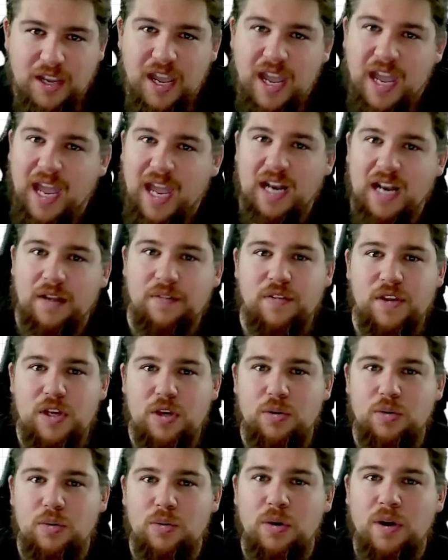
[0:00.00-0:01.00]
And if
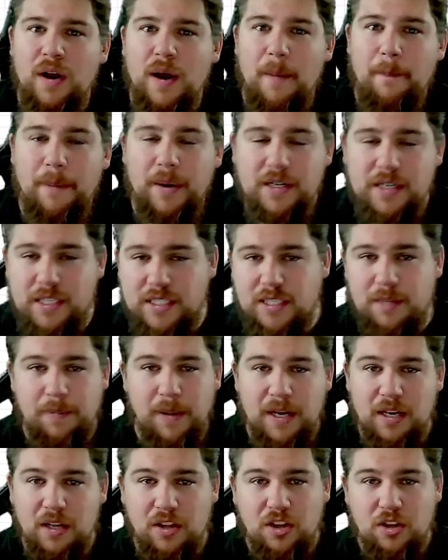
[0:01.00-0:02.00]
you
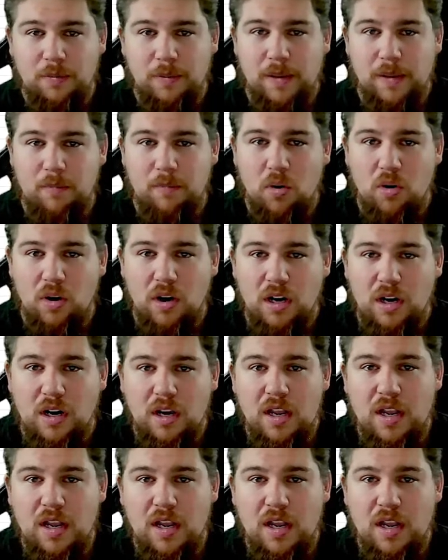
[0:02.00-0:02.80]
participate a little bit more